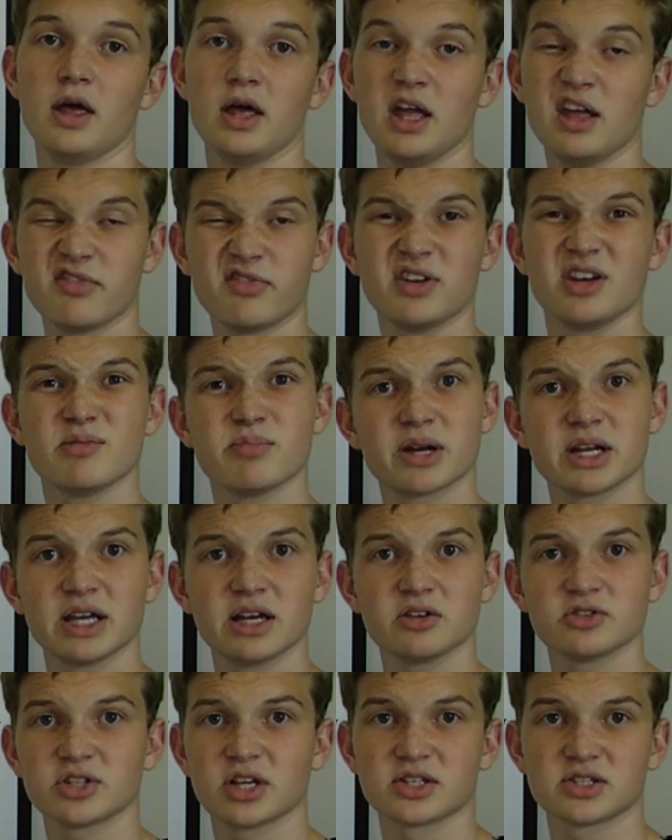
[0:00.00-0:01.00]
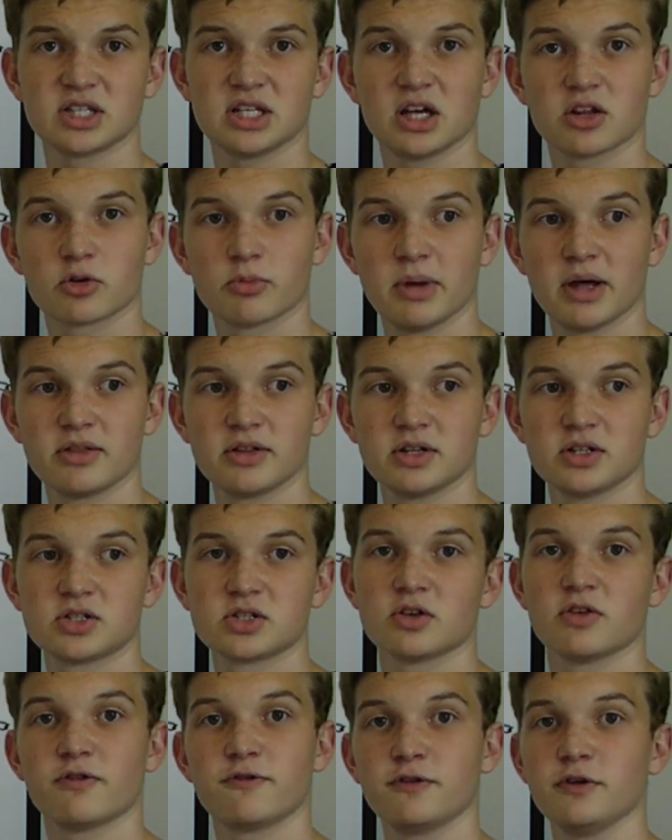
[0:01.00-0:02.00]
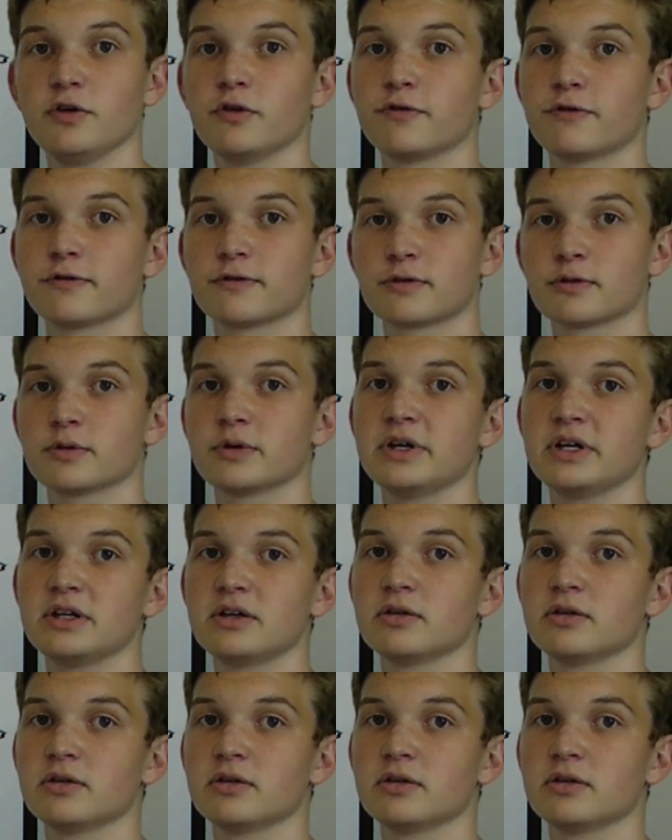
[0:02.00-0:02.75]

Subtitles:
If anybody else has any other methods, feel free